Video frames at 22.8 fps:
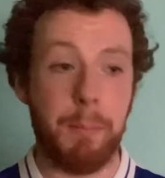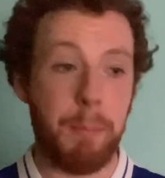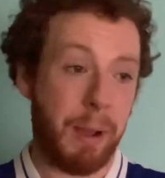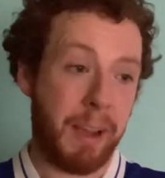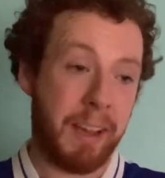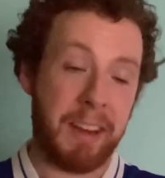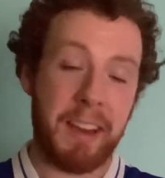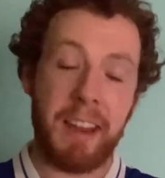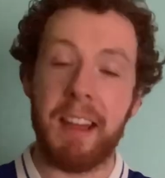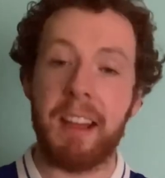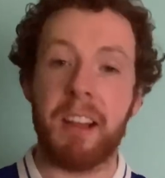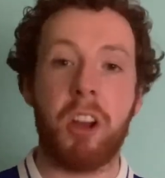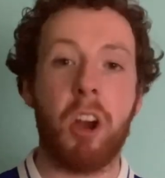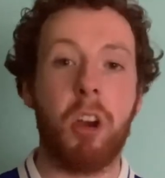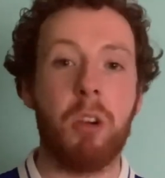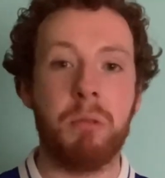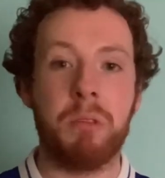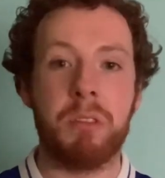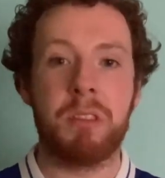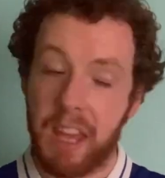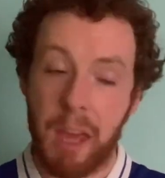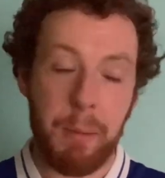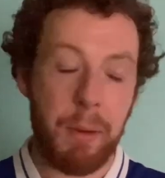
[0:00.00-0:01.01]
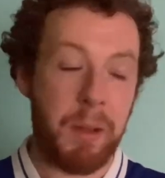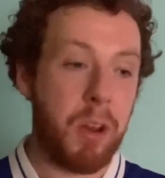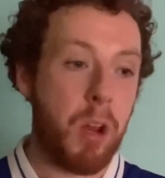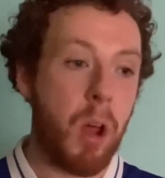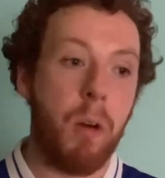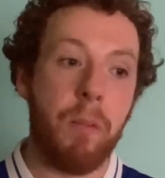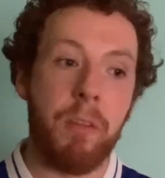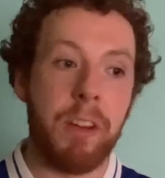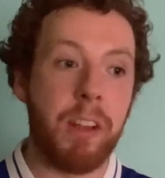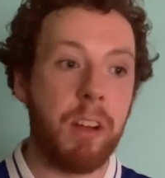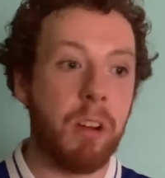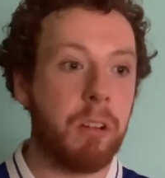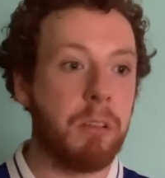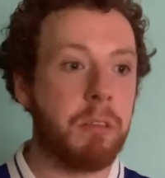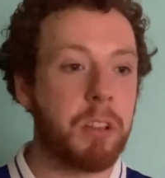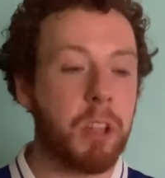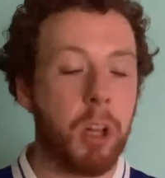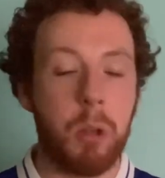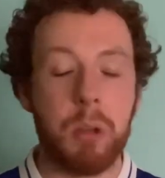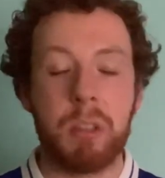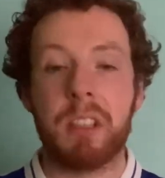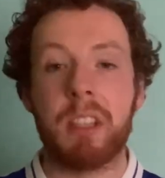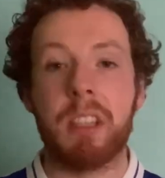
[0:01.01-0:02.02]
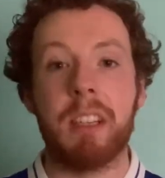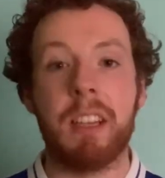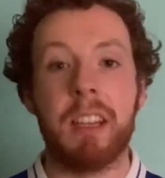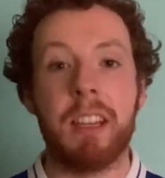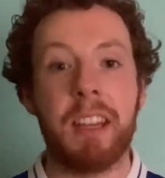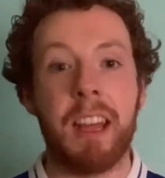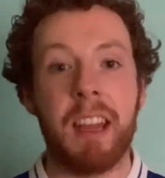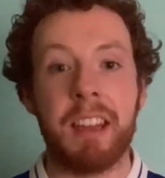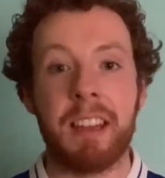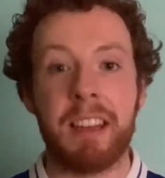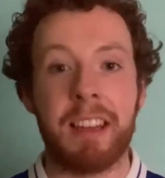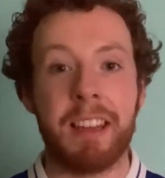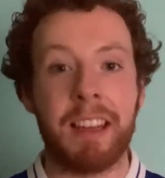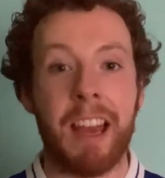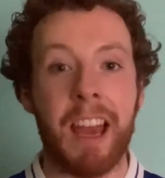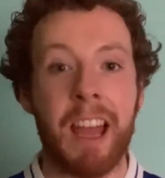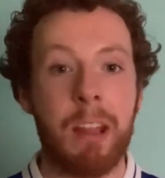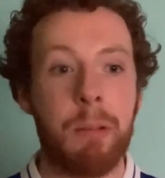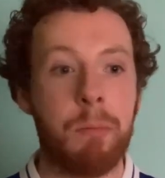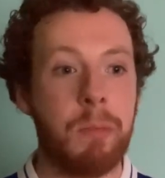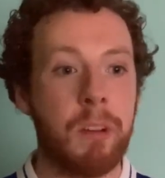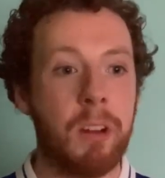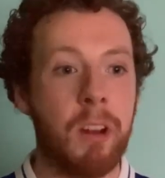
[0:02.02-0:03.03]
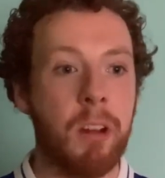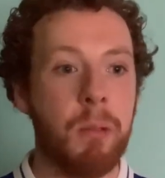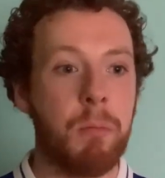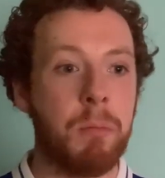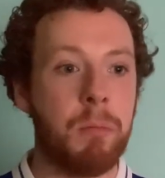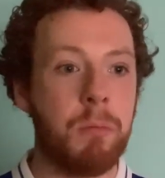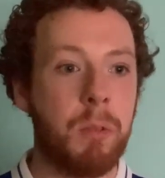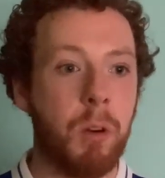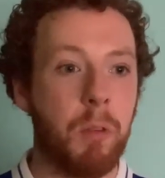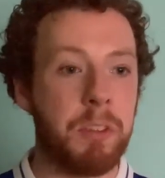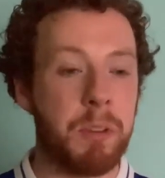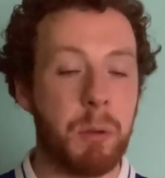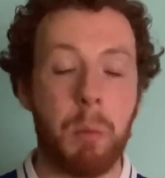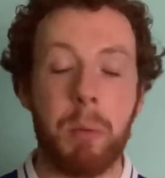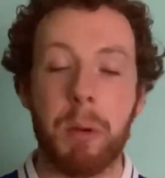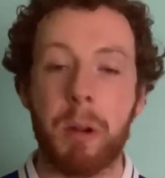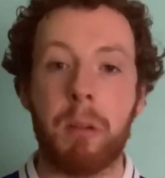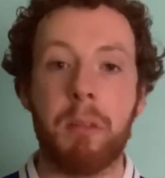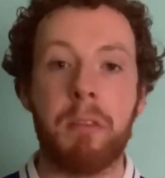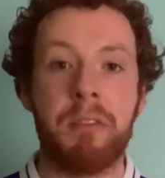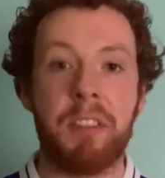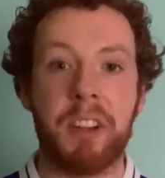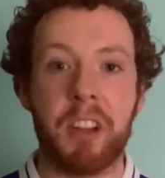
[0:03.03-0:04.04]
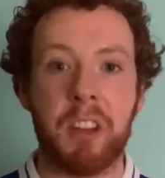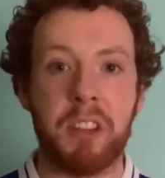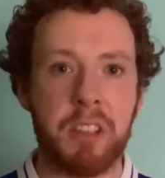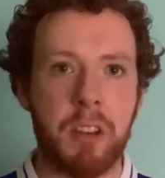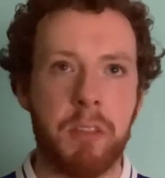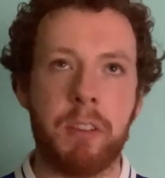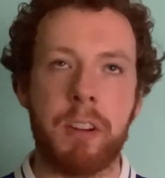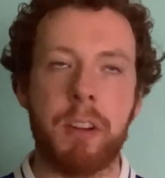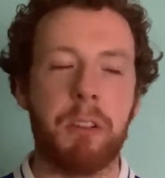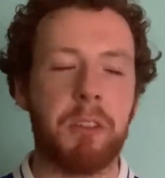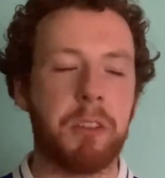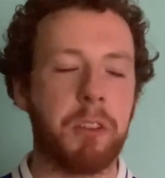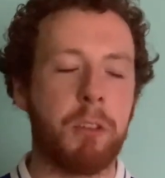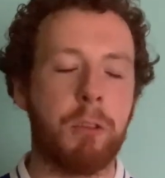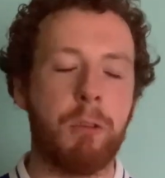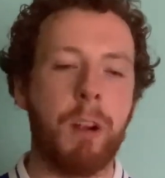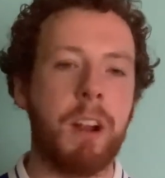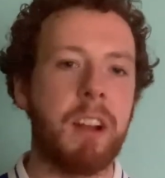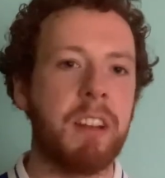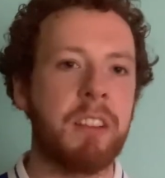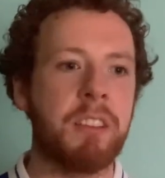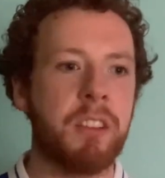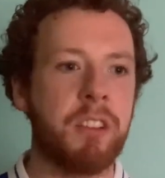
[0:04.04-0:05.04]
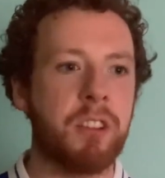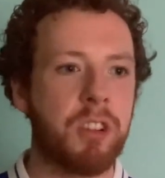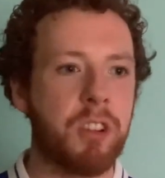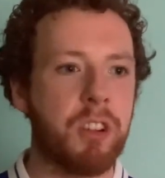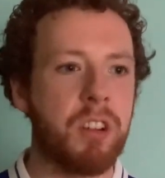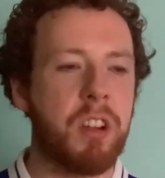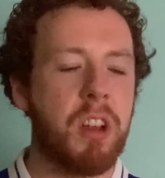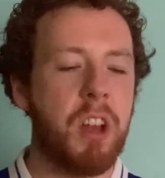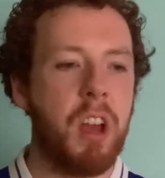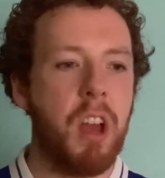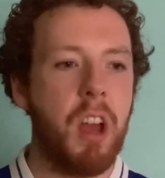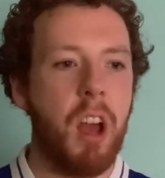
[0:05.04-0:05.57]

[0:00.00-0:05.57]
back of net, it goes. Gave it nervy or close to near the end of the game. And obviously, we bring on Fickers. I think that was a great decision.